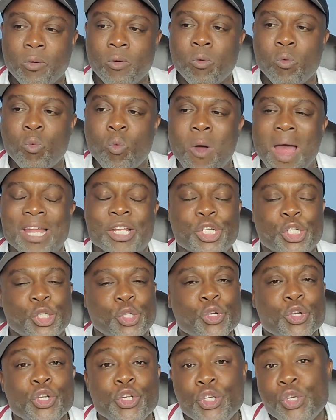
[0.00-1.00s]
what
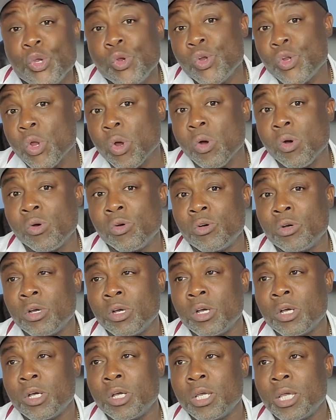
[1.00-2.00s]
should you know
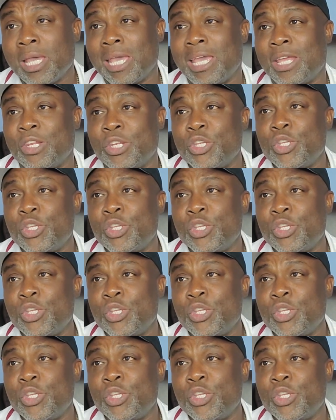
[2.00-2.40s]
in